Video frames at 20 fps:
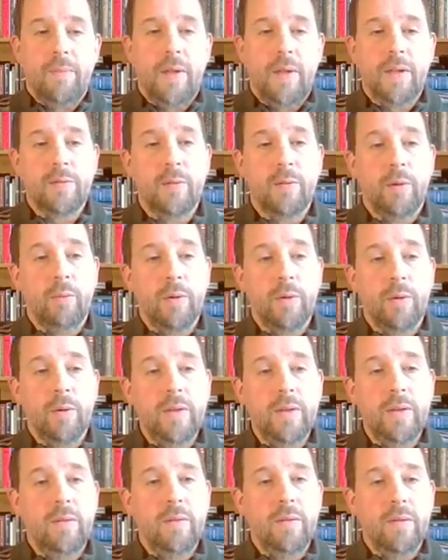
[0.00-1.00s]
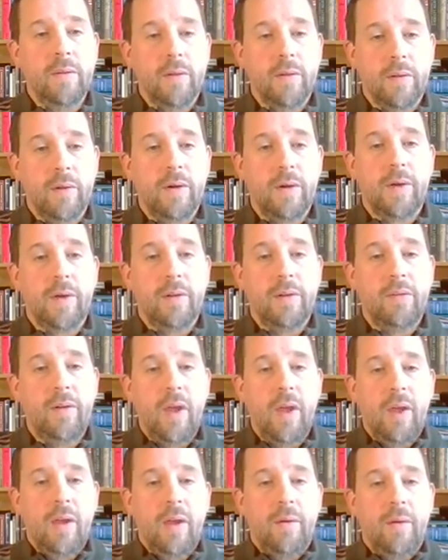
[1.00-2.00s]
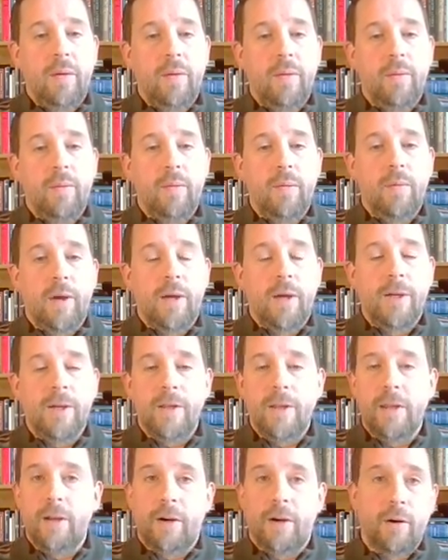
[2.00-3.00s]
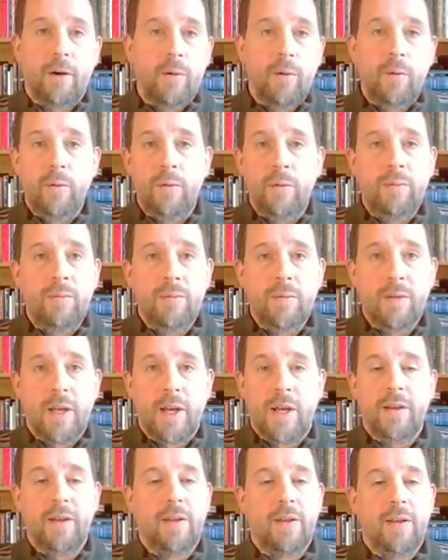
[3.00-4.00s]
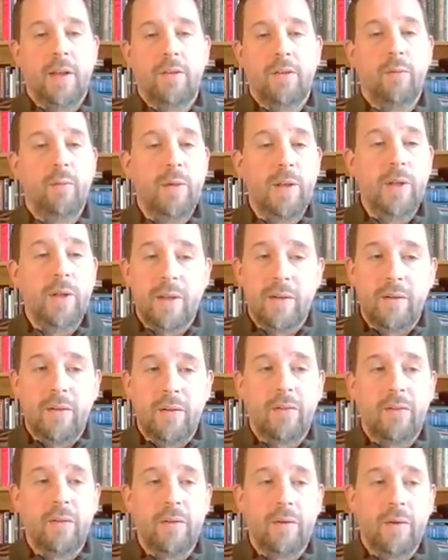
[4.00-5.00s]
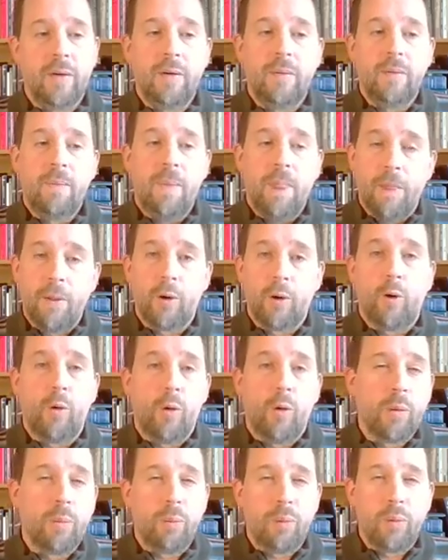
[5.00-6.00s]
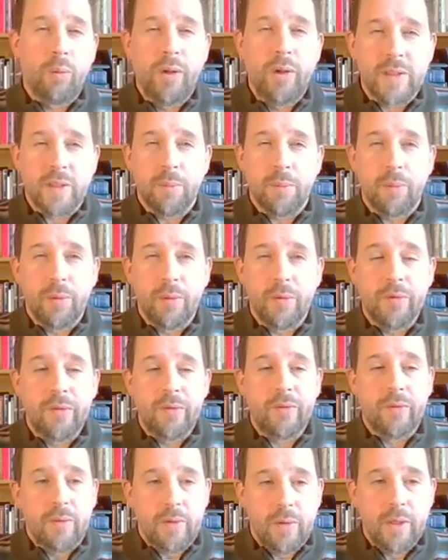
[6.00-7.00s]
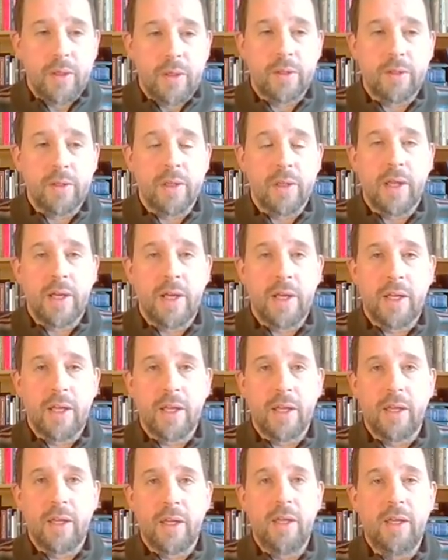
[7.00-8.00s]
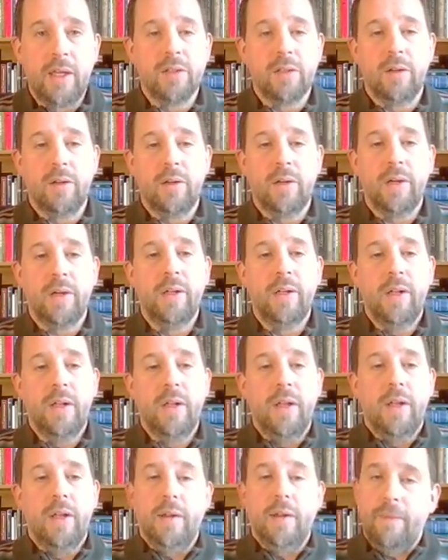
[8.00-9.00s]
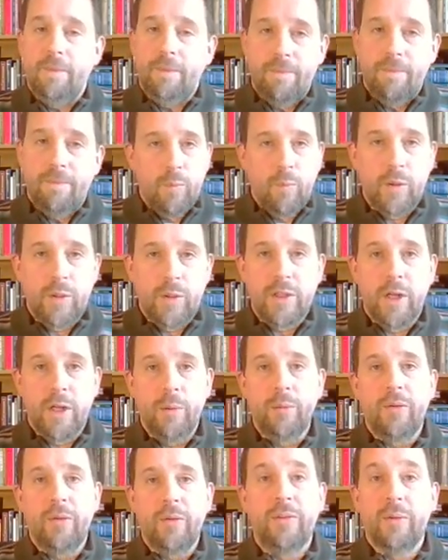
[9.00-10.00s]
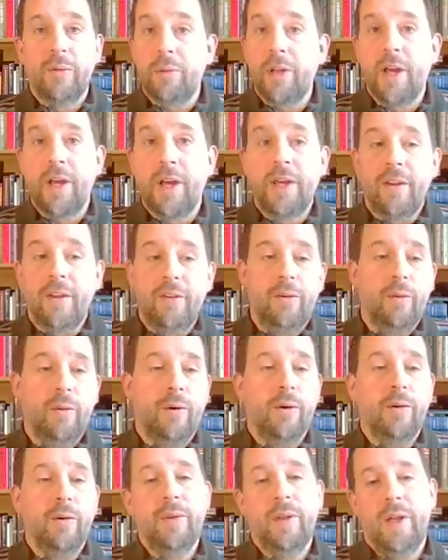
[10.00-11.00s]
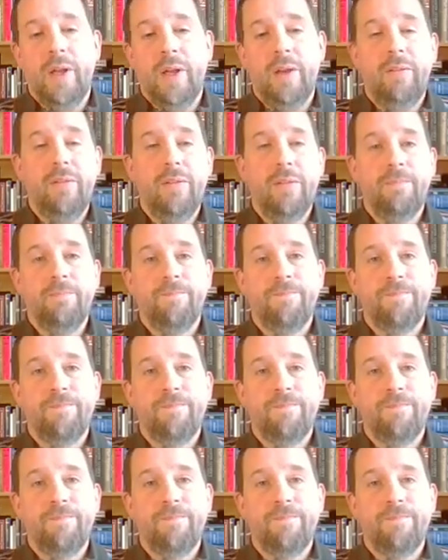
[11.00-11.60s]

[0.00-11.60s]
As we read the laws in our own context, we can discern the core principles underlying each law, which helps us apply it to our own lives.